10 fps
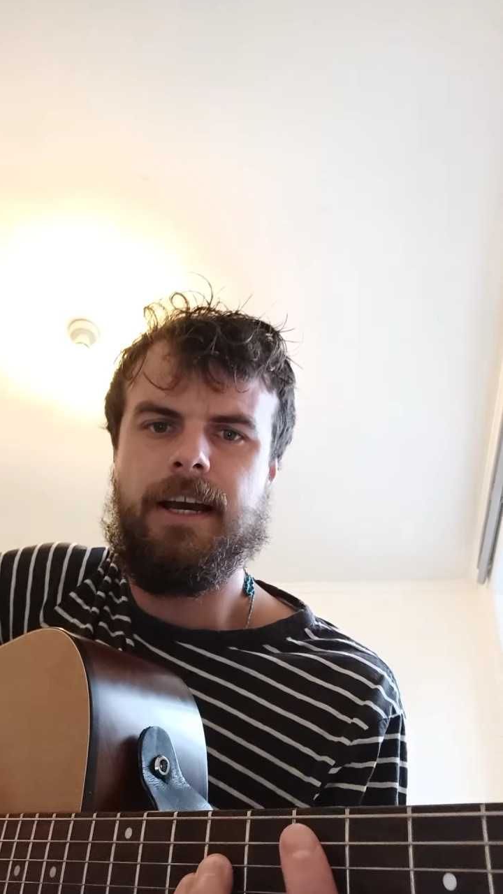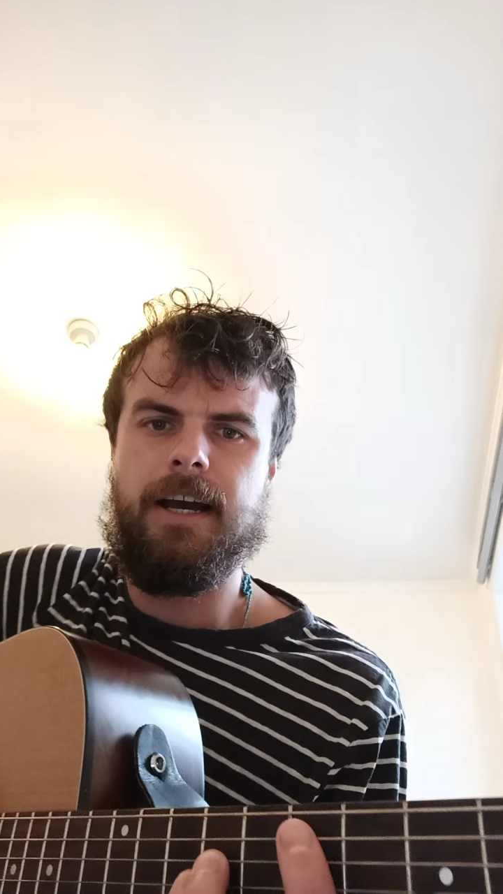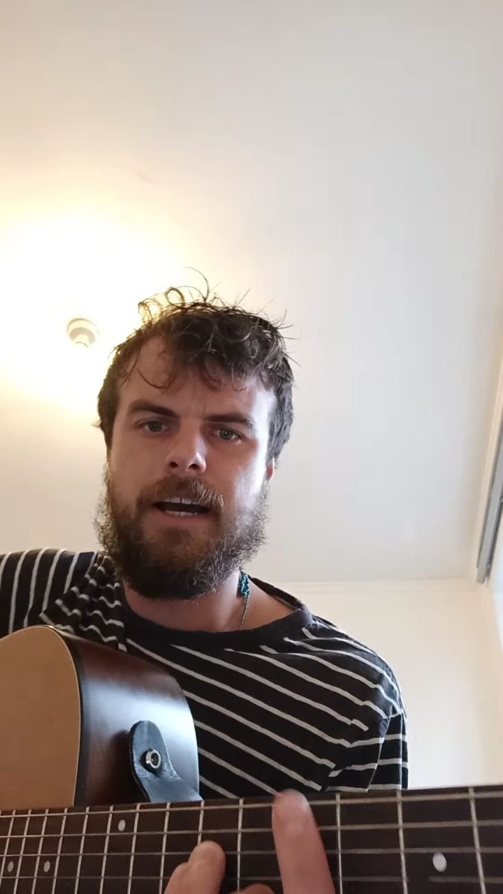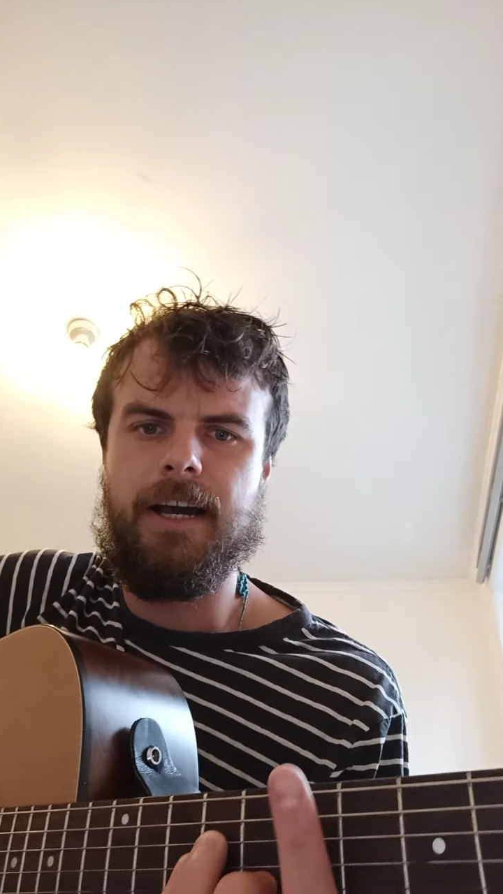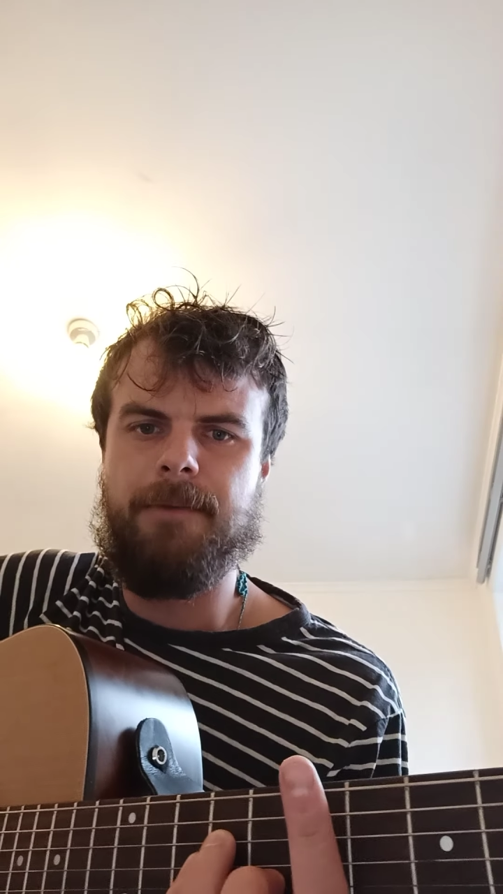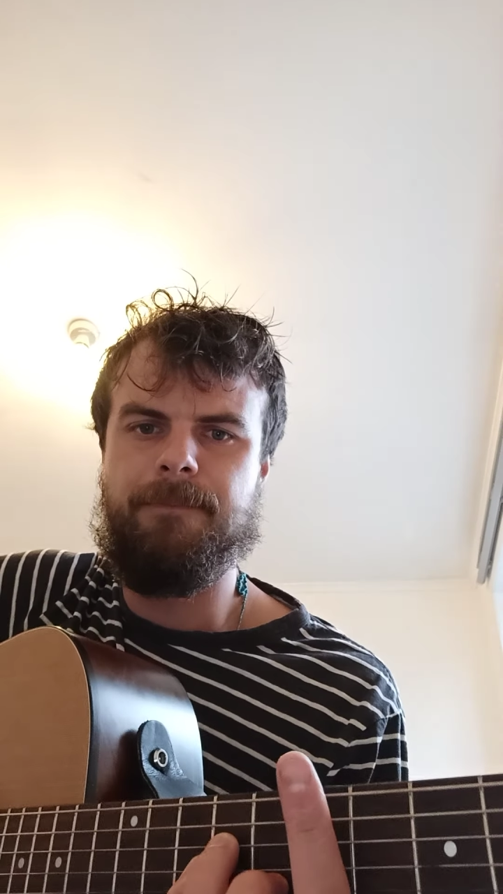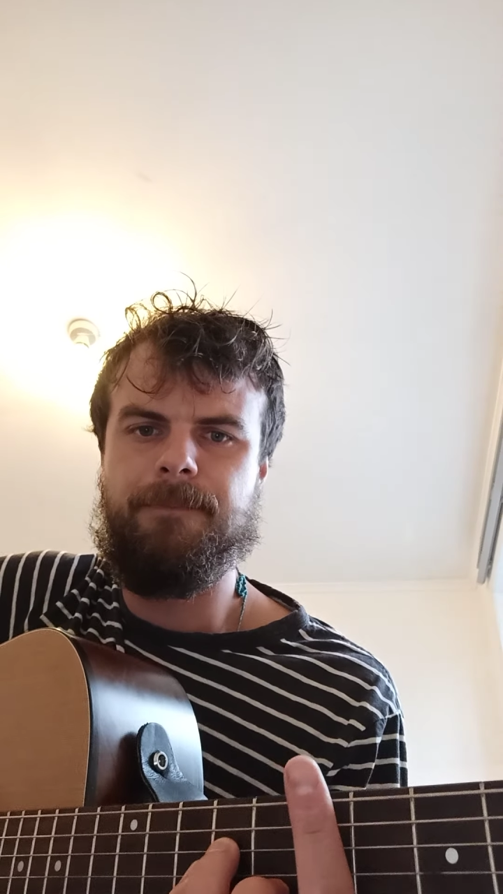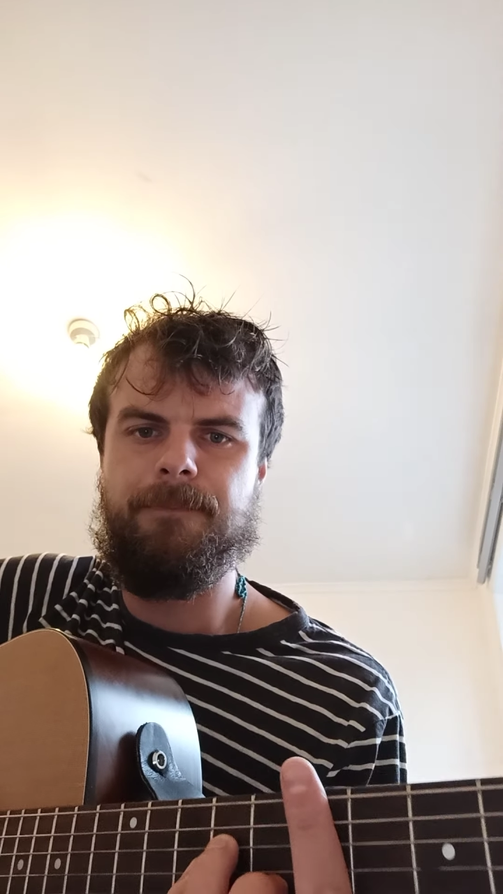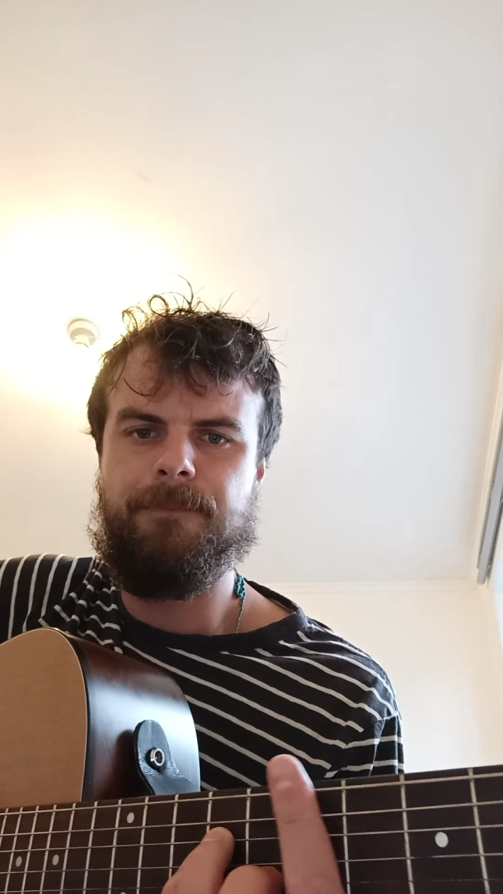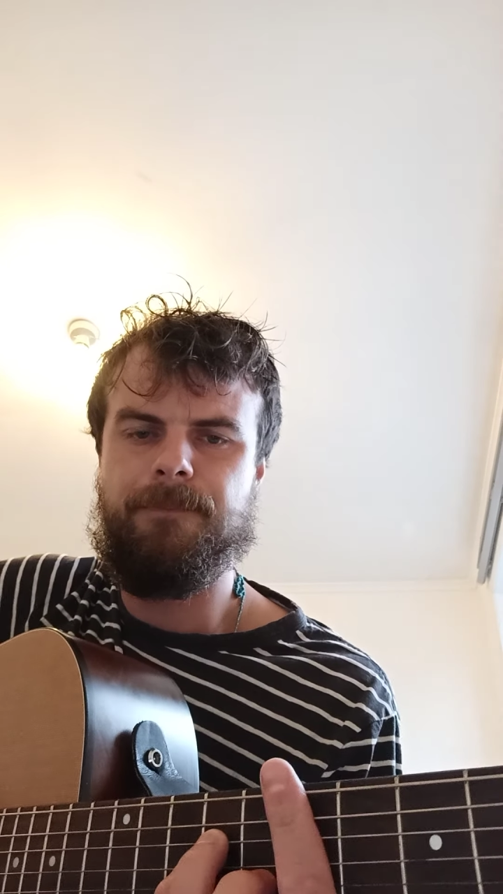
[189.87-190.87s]

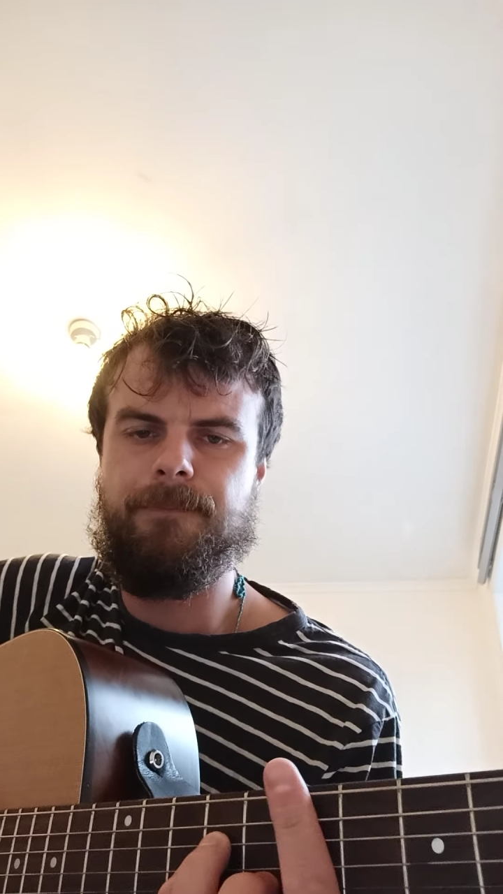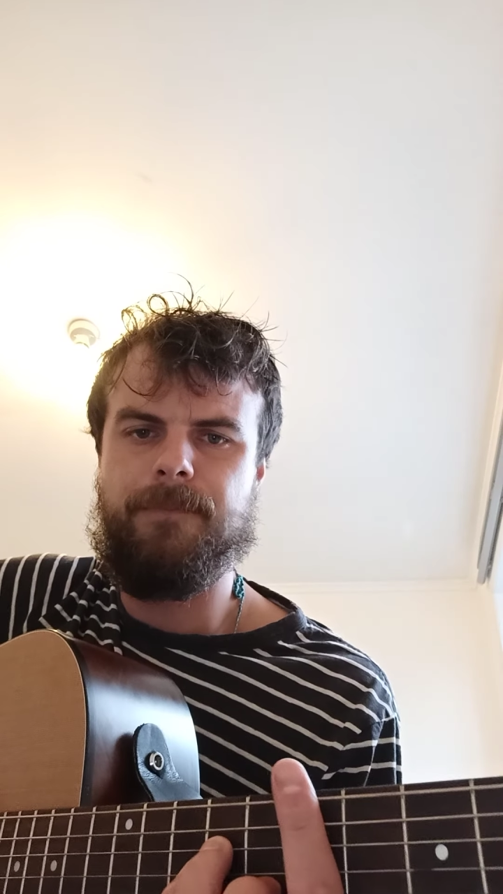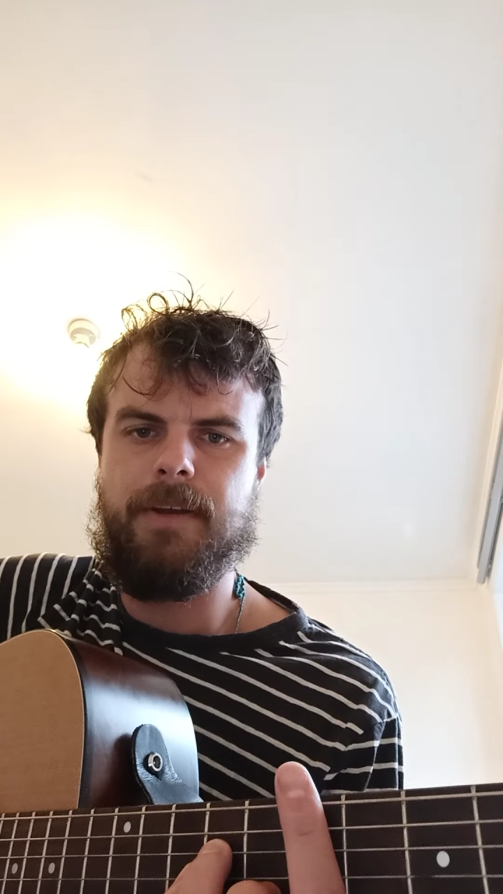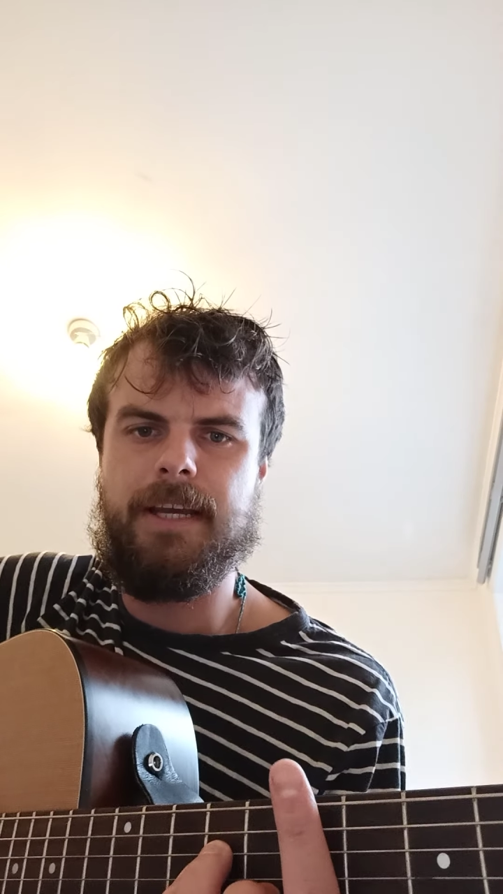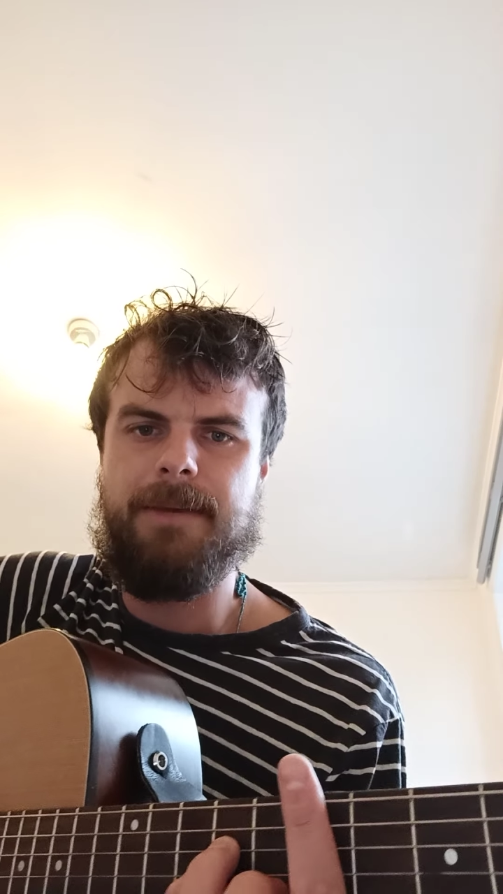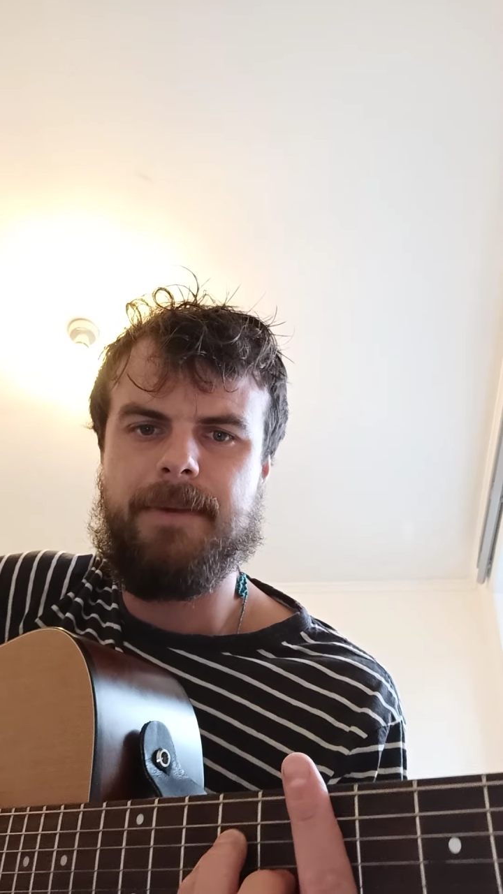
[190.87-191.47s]
E